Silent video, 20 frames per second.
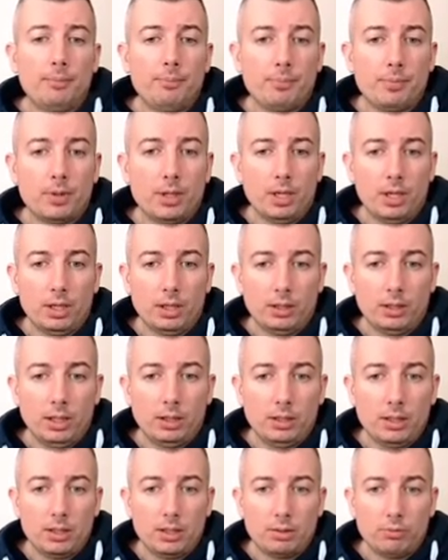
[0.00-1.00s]

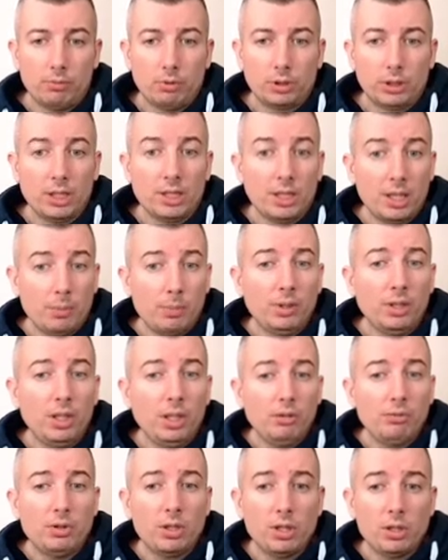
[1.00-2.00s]
That is what can happen
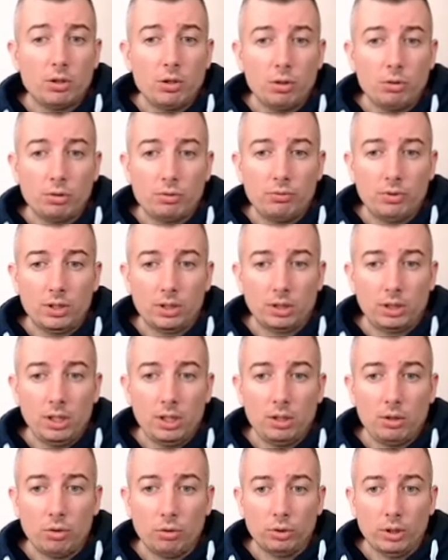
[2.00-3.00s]
if he goes with the
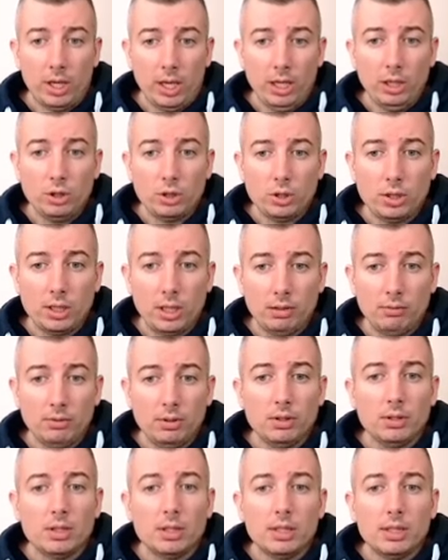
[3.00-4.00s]
king on
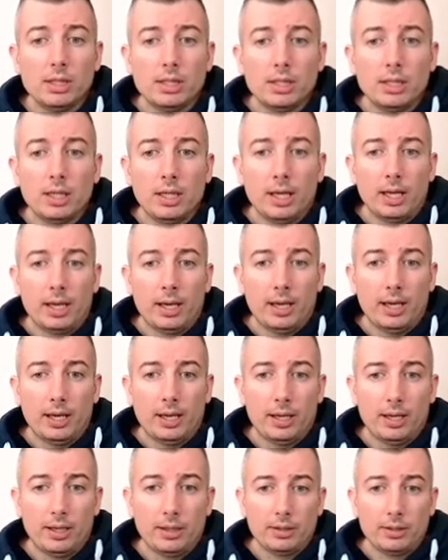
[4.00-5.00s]
h7.
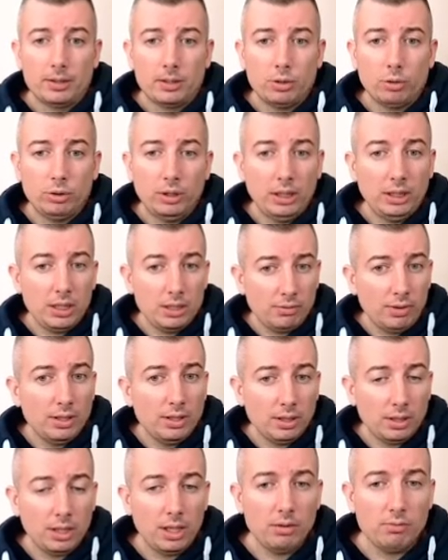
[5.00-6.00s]
So that is why in
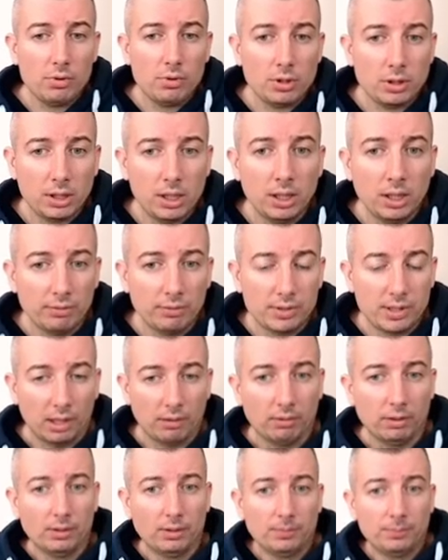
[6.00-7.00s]
the game was king
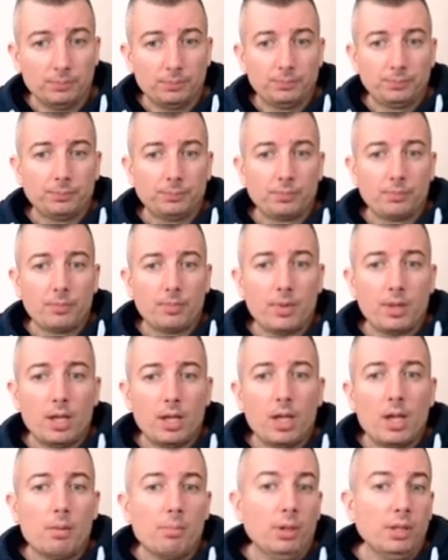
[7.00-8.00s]
f7.
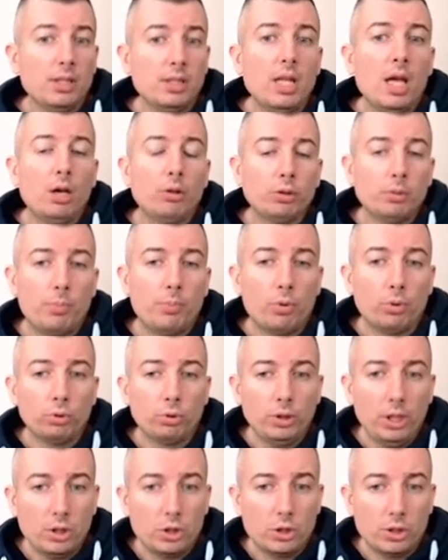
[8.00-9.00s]
But now the pawn
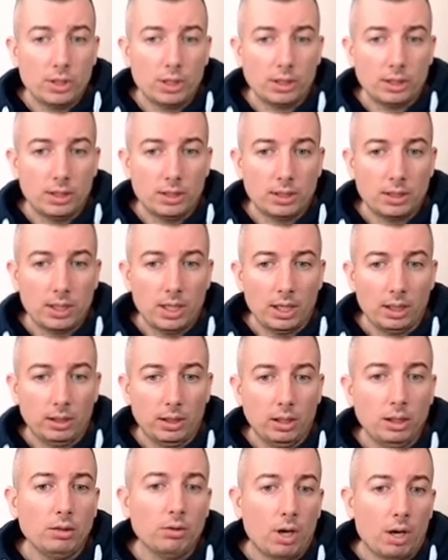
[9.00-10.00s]
on h6 is
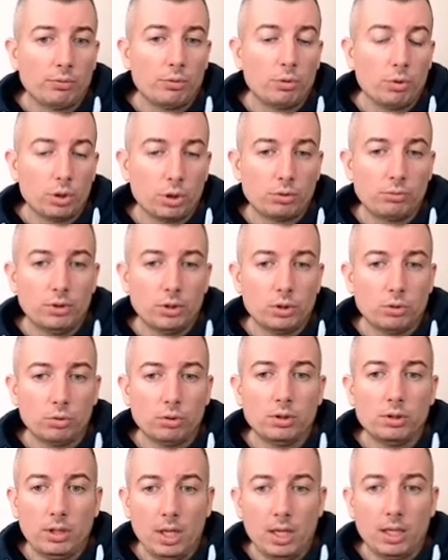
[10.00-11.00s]
hanging. Of course we
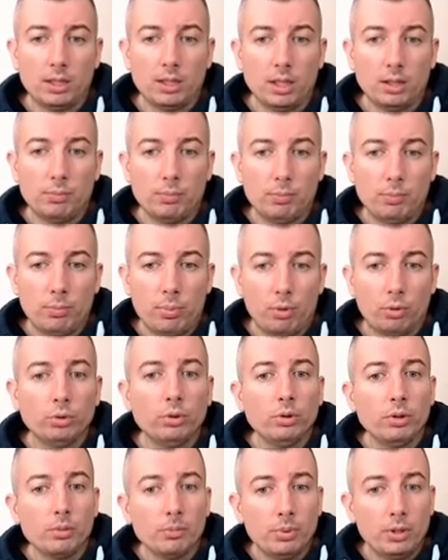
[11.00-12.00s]
should take that
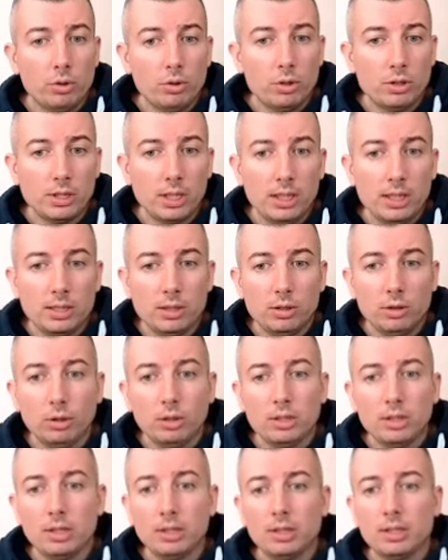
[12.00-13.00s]
pawn, because it's
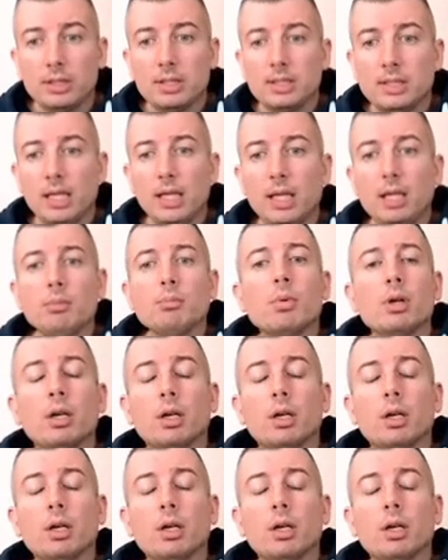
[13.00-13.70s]
not the same.